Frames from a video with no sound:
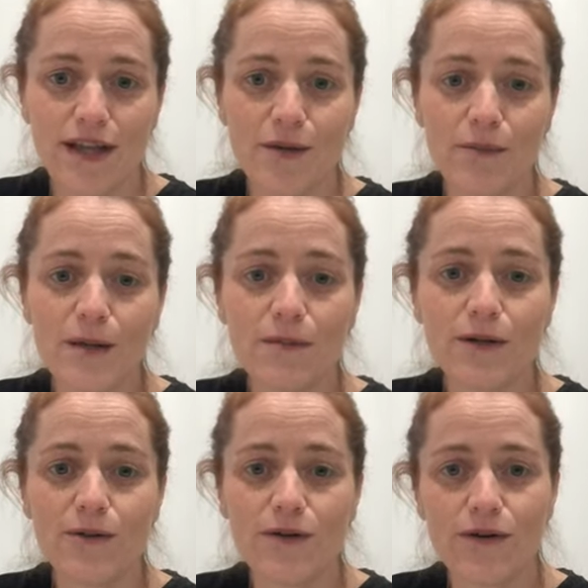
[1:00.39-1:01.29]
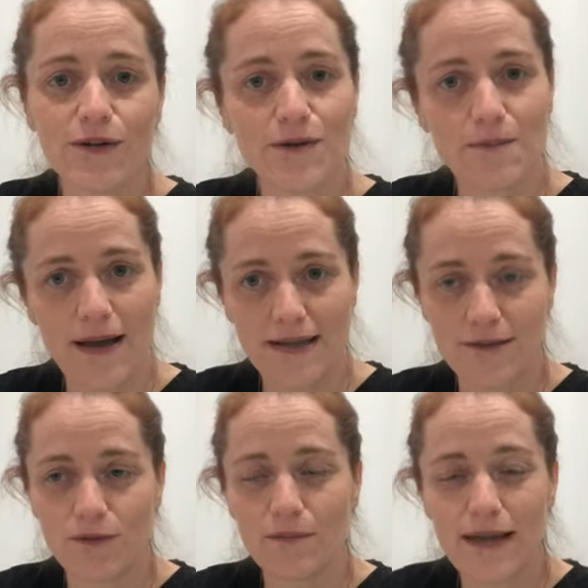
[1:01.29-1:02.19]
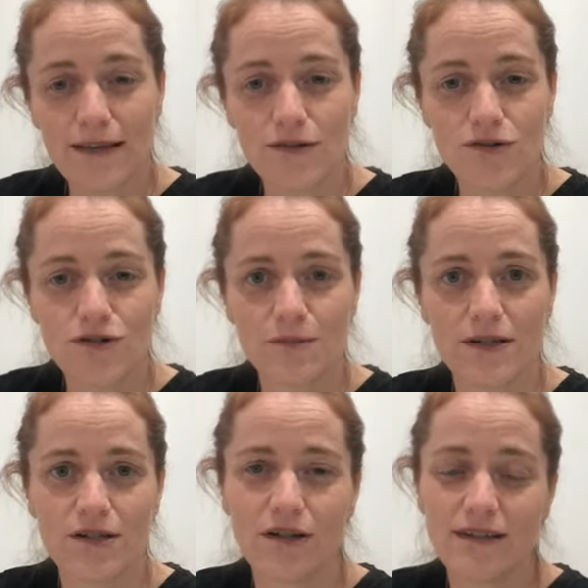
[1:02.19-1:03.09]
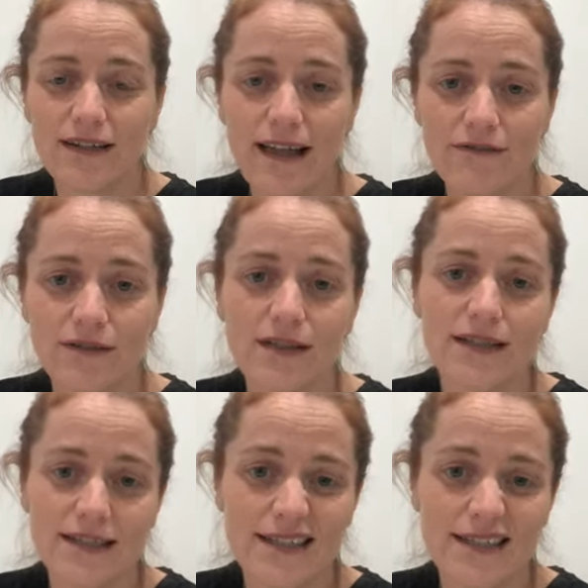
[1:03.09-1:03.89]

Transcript: the people who know you best, will make the judgment on the level and the